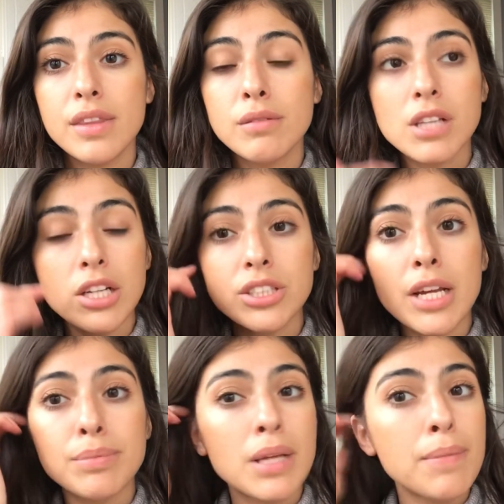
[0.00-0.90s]
Tarte
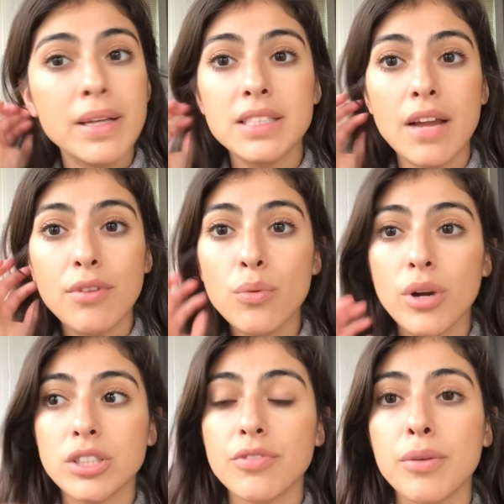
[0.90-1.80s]
Shape Tape has never
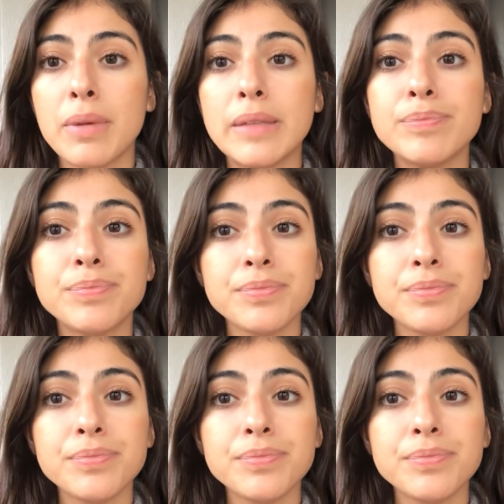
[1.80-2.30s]
worked for me.